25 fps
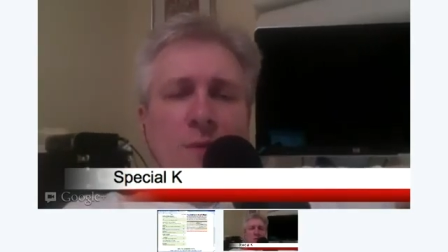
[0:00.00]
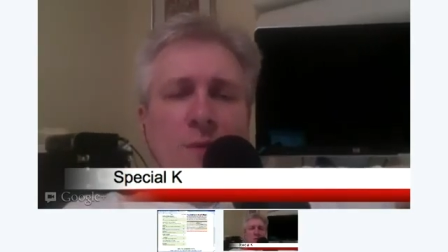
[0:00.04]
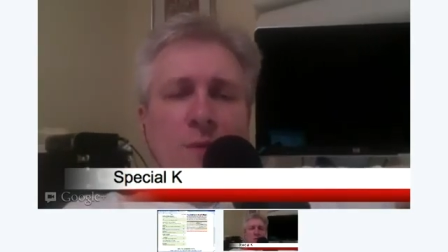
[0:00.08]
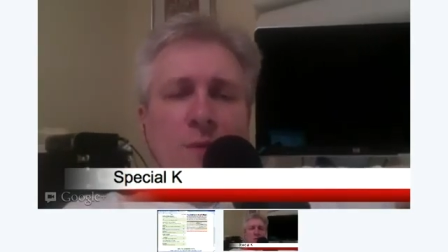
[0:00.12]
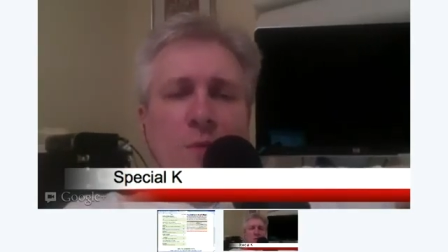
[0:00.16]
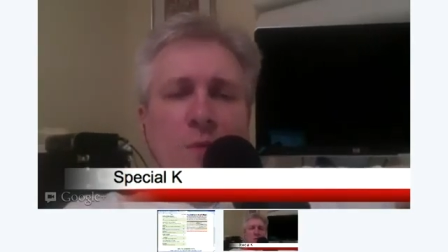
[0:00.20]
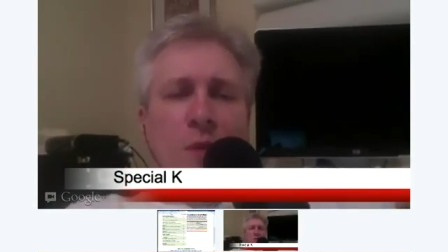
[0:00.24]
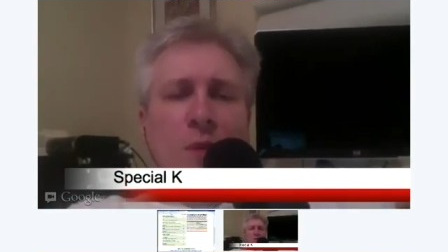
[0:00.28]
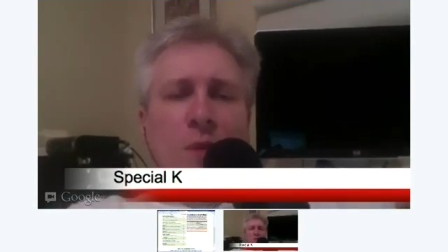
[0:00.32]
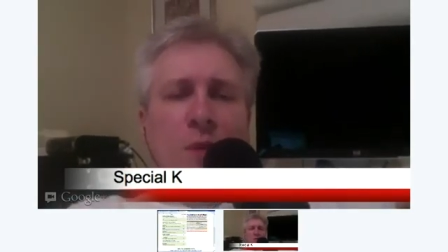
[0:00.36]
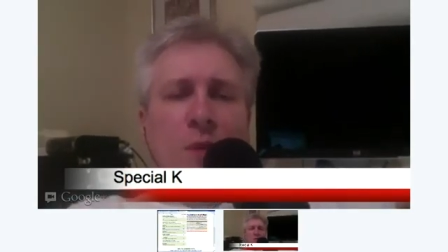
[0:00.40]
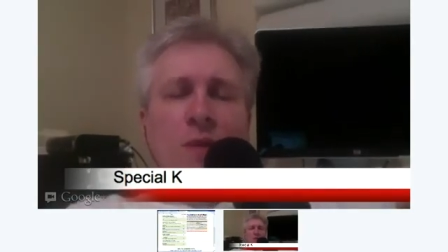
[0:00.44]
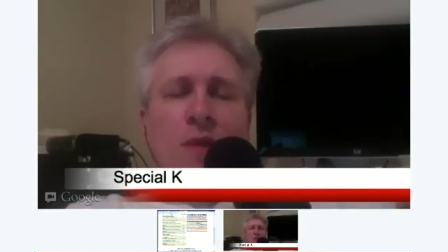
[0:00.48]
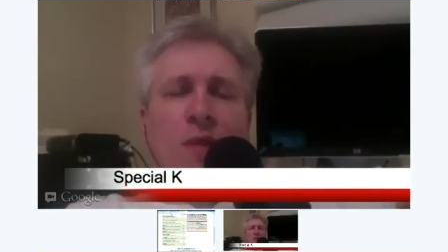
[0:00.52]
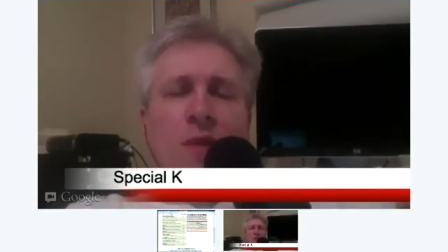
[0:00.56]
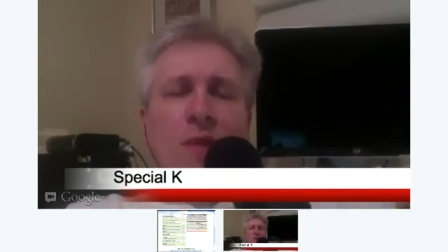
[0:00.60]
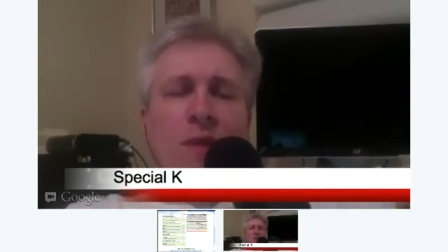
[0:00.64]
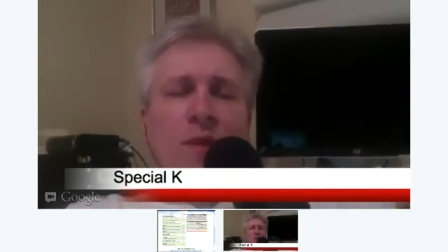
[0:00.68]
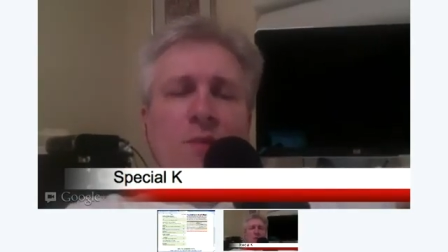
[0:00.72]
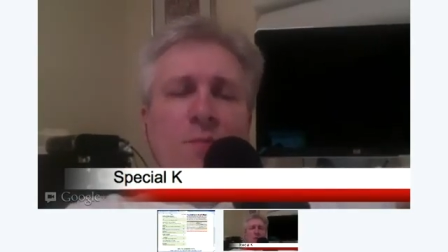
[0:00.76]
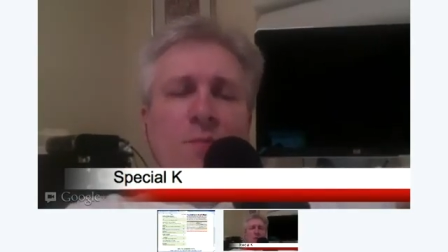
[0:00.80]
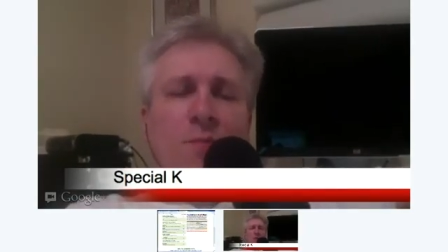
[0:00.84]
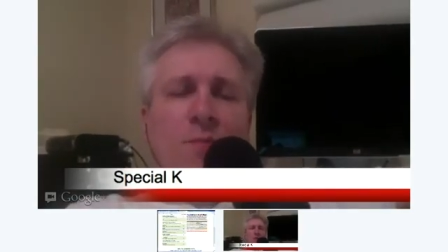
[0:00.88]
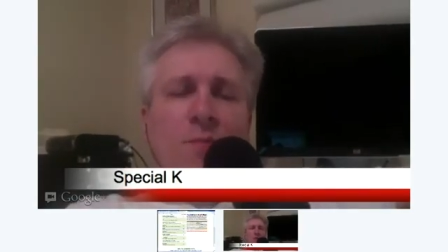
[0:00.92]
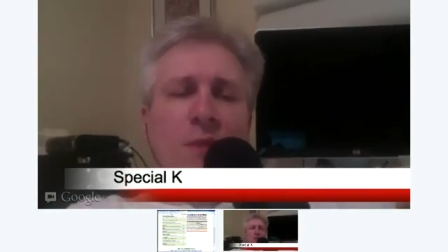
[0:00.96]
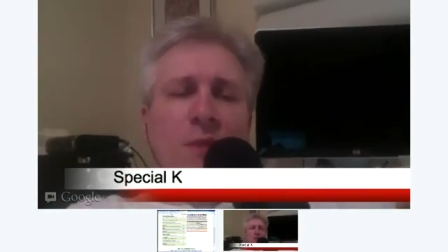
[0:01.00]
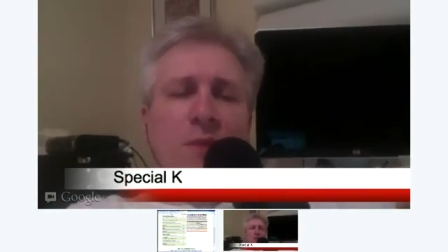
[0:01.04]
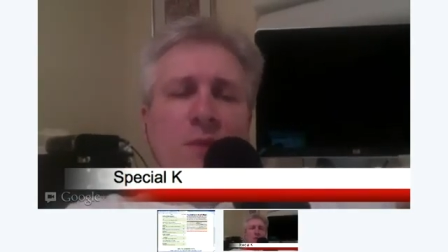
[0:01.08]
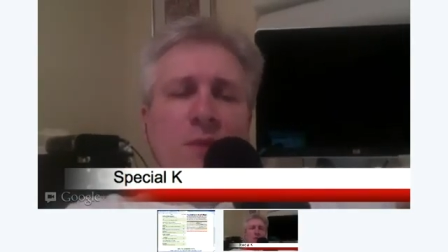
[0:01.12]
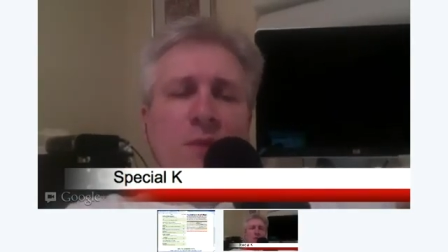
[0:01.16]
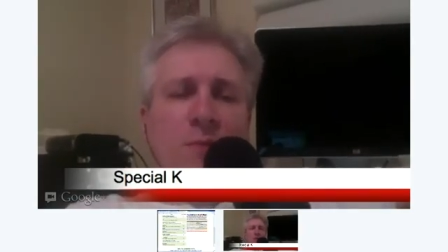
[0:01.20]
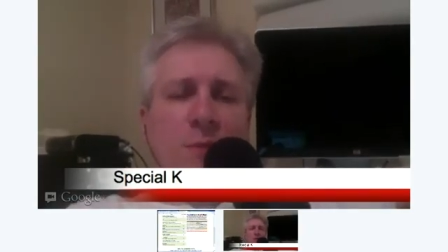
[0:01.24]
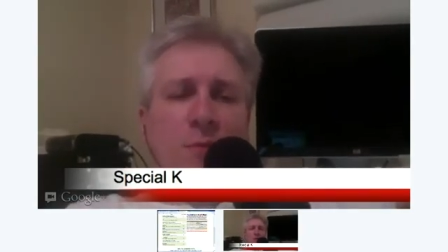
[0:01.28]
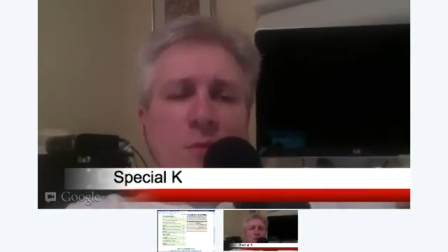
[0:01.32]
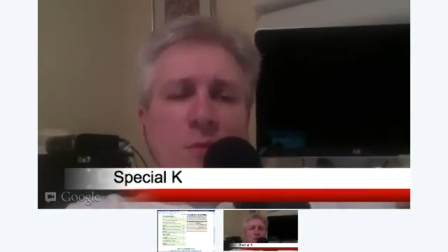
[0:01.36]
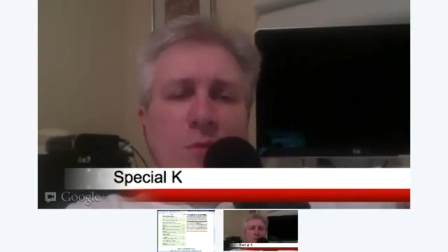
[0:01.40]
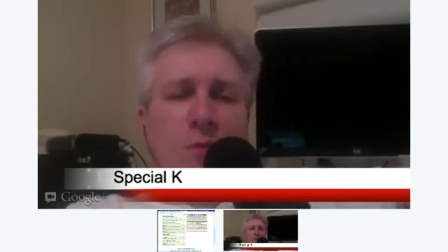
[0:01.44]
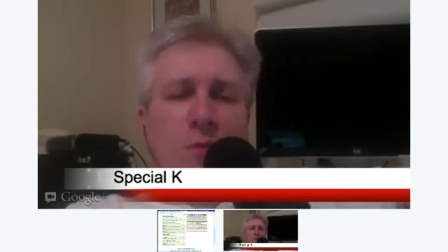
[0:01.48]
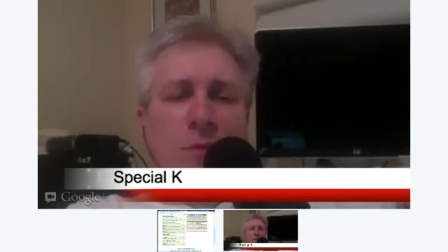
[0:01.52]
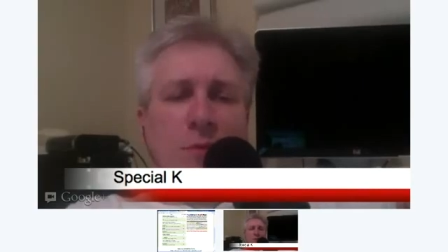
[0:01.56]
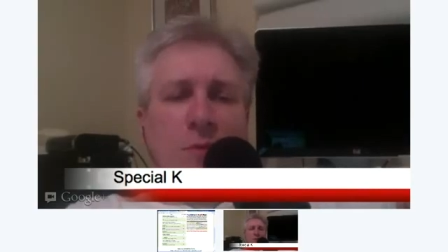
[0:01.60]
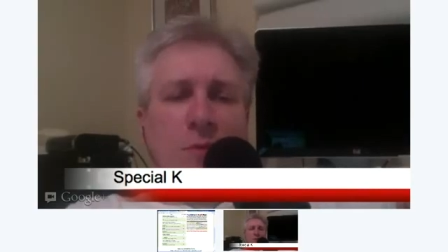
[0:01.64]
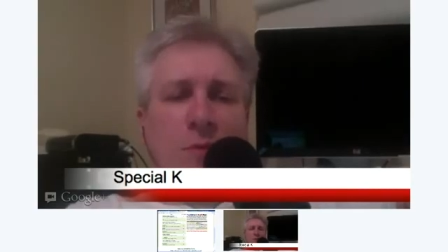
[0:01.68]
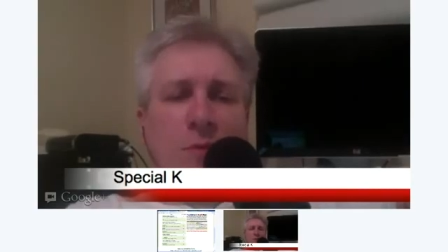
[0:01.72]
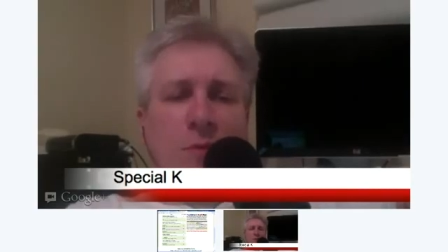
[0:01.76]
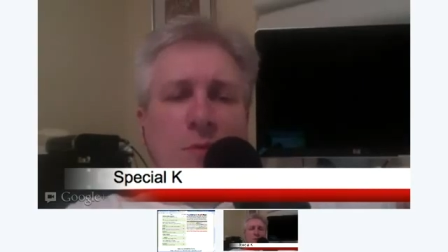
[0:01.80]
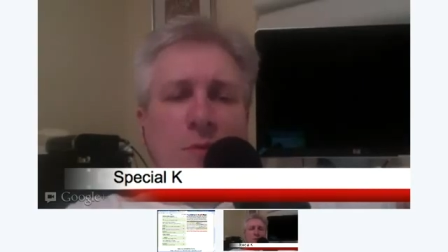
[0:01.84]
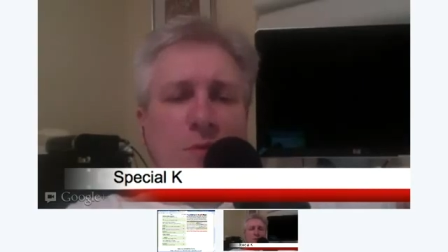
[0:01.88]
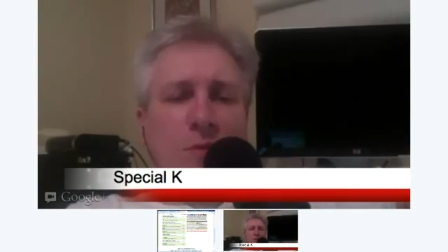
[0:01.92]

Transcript: README that explains a little bit more about what's